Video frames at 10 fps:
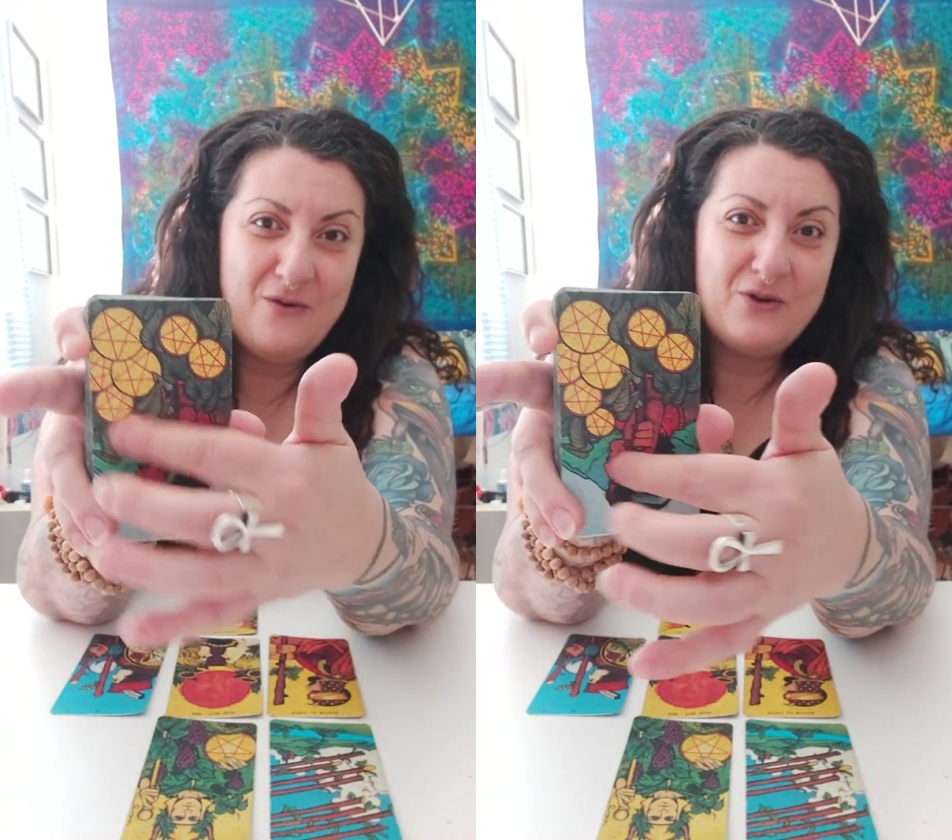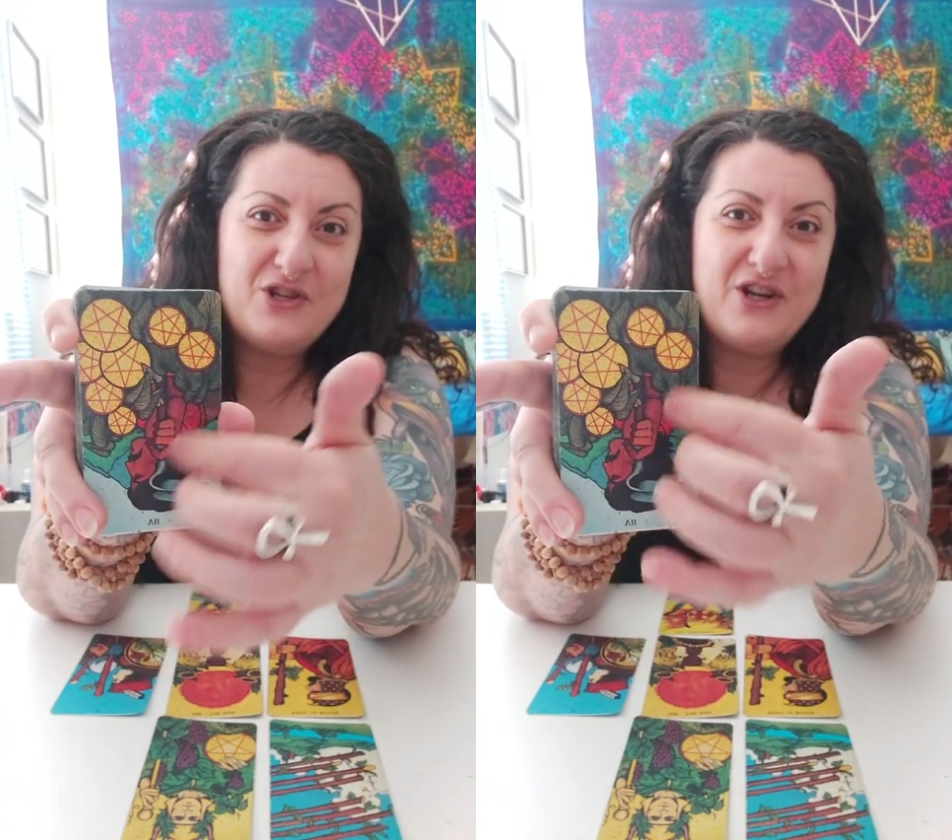
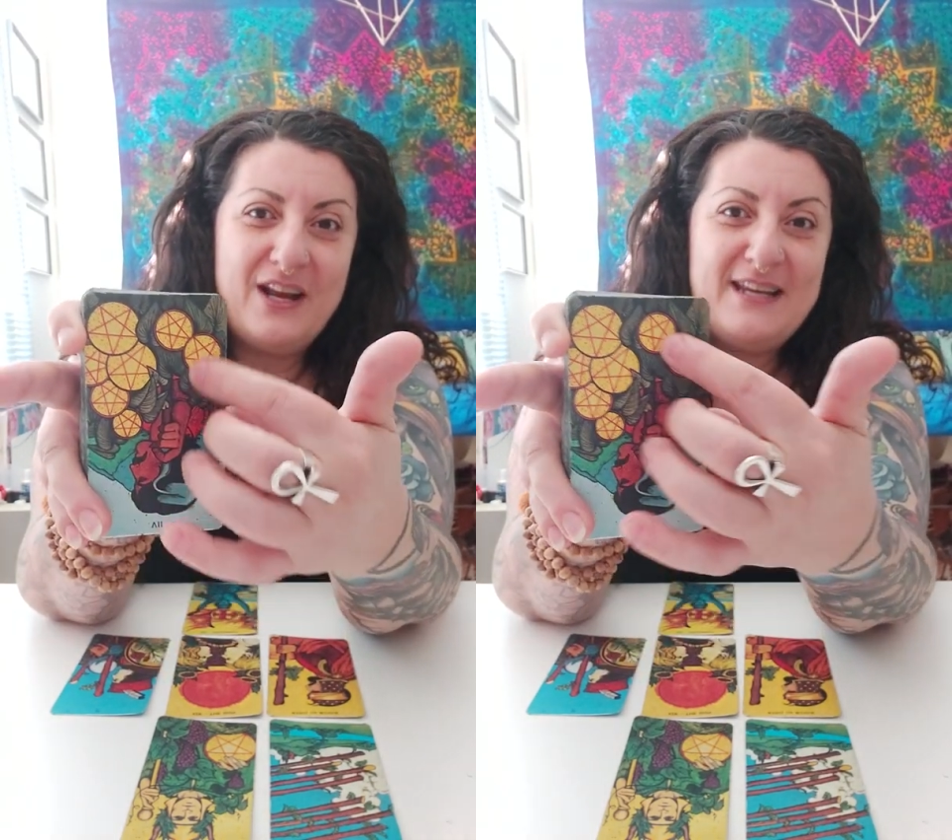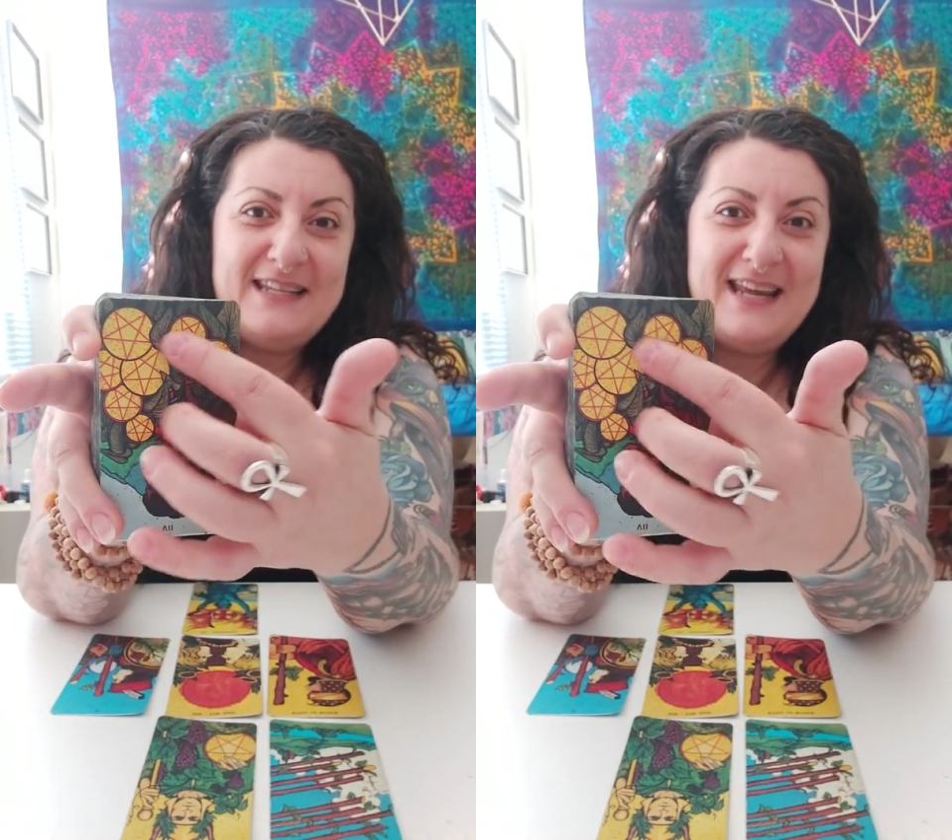or should
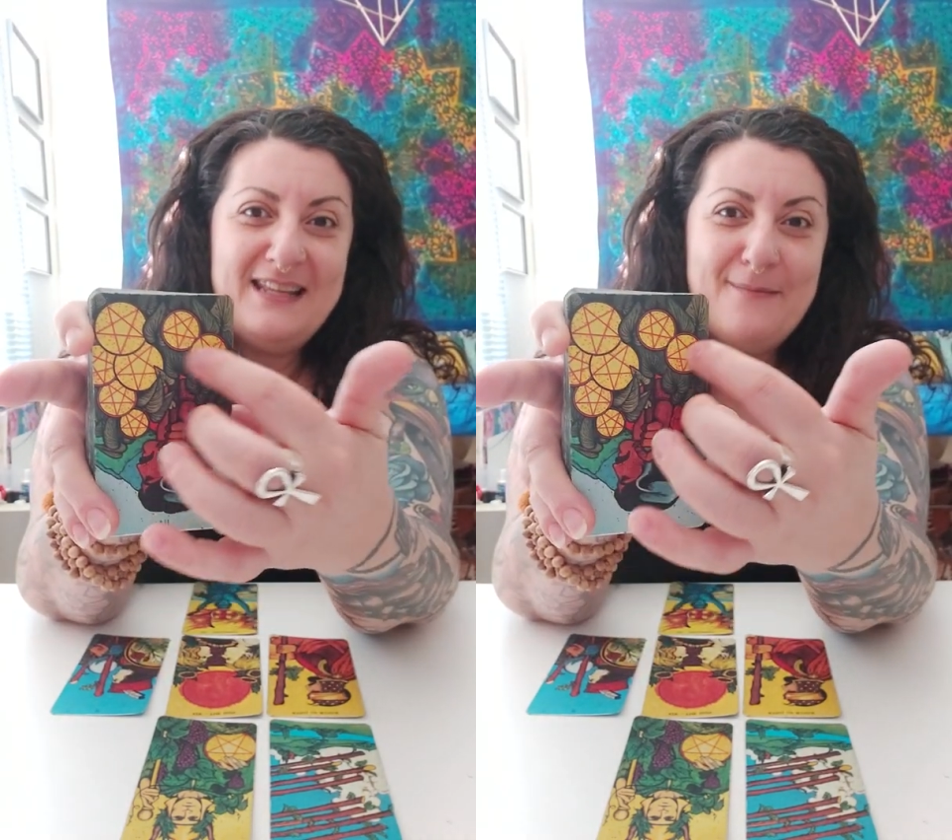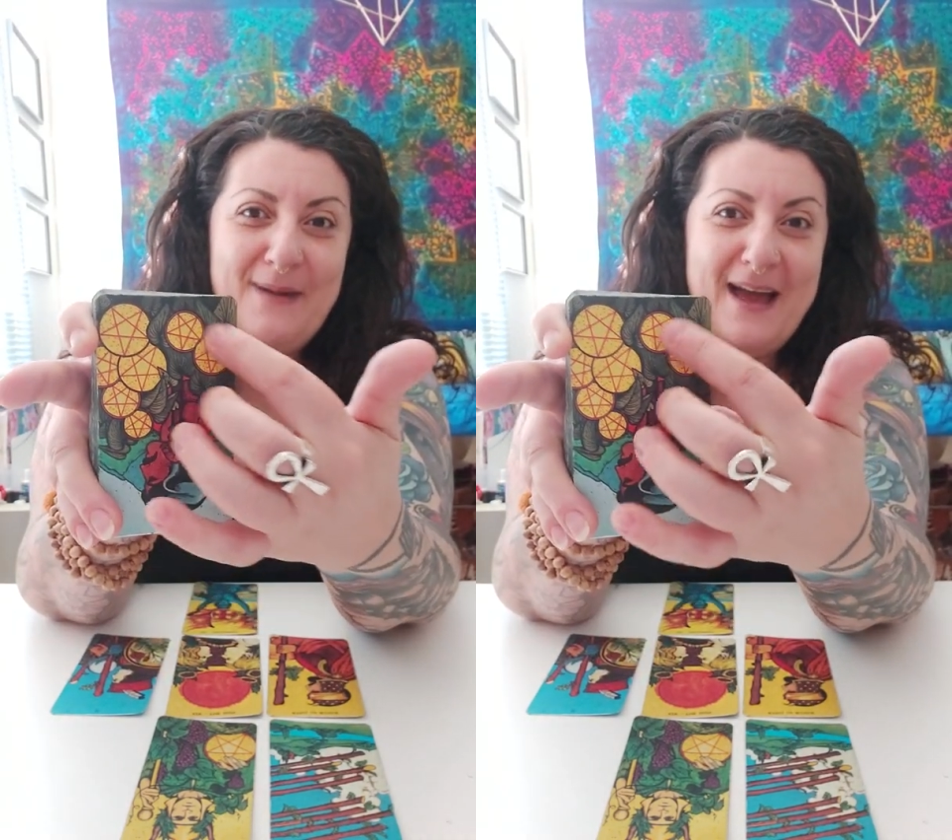I
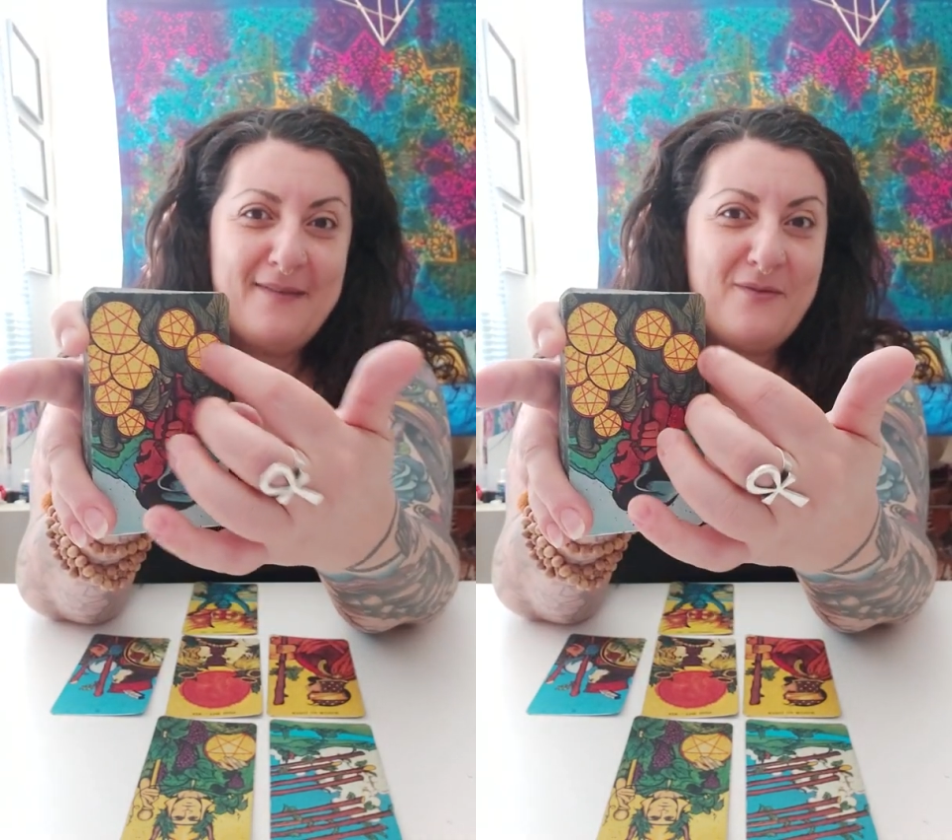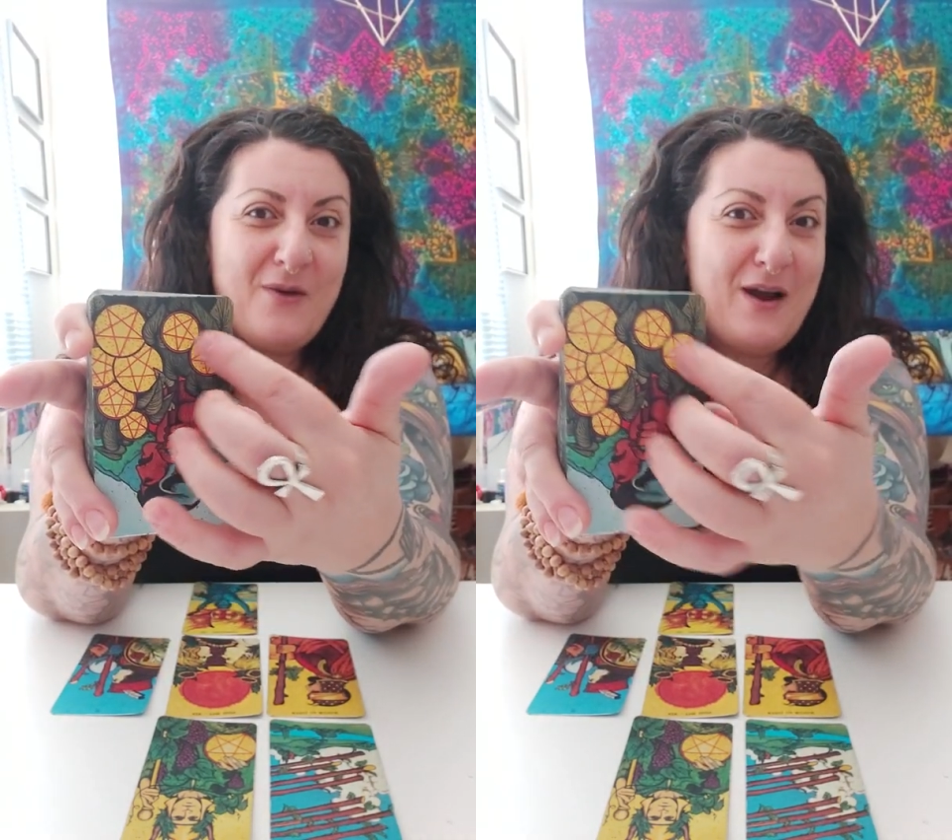take the
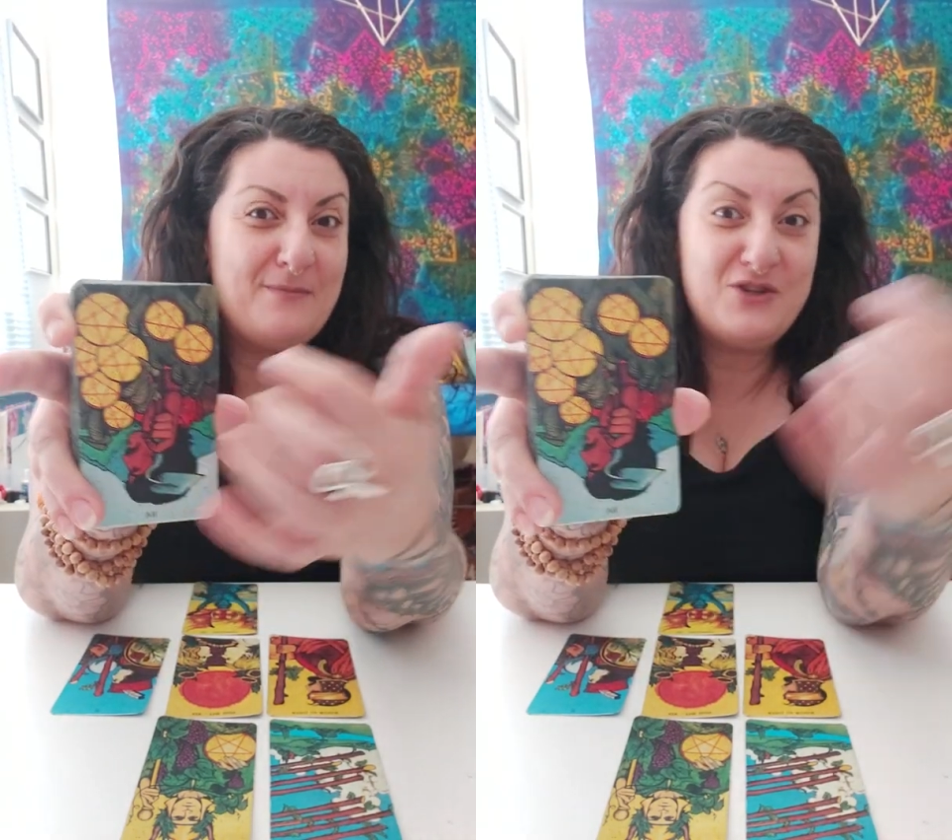path where I'm